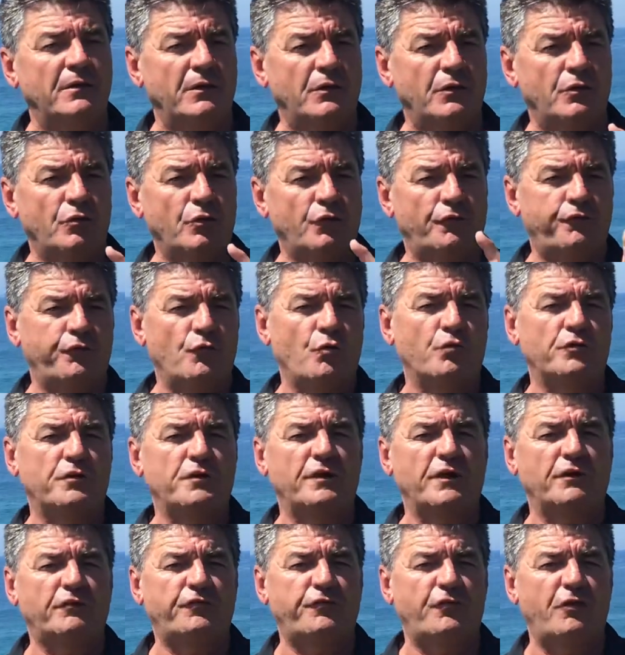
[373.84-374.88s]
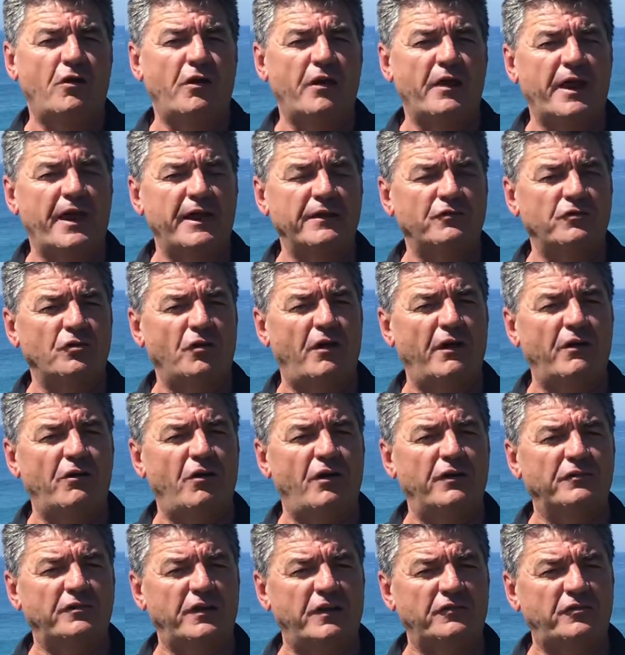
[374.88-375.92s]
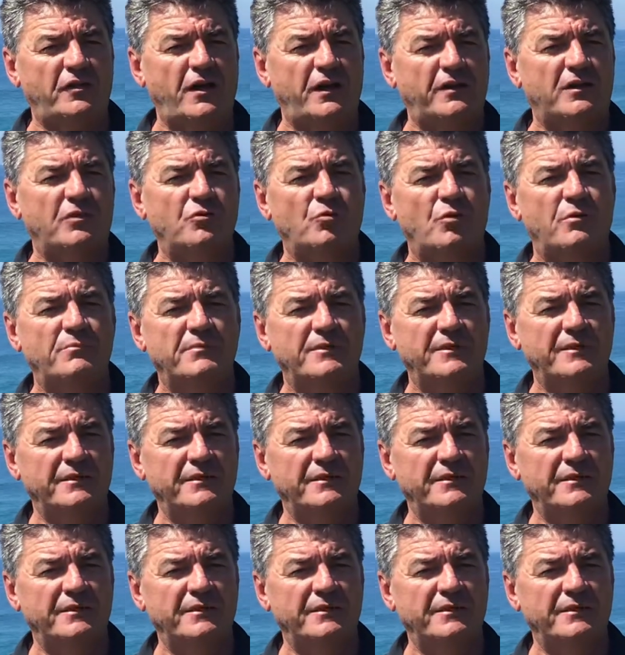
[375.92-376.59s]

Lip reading: Look forward to next Friday. Tight lines, get stuck into them.